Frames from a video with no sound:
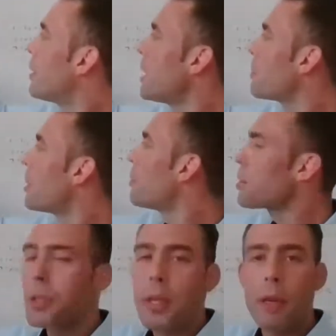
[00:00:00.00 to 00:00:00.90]
these
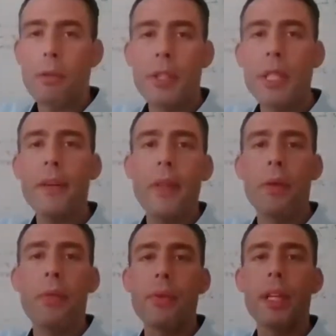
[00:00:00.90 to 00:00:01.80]
members to receive
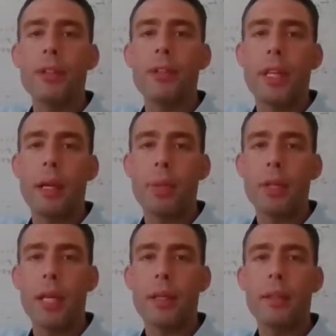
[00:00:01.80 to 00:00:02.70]
their
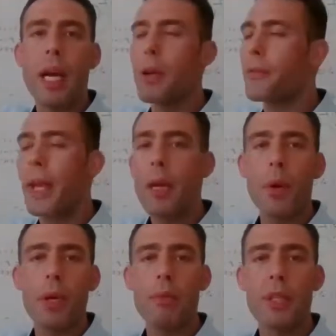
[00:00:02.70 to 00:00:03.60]
310%. Now, if they
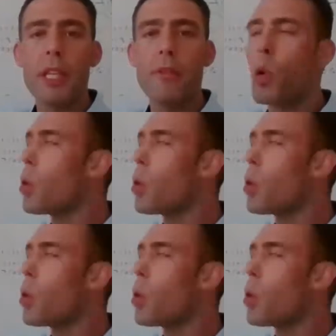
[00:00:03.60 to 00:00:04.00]
want to receive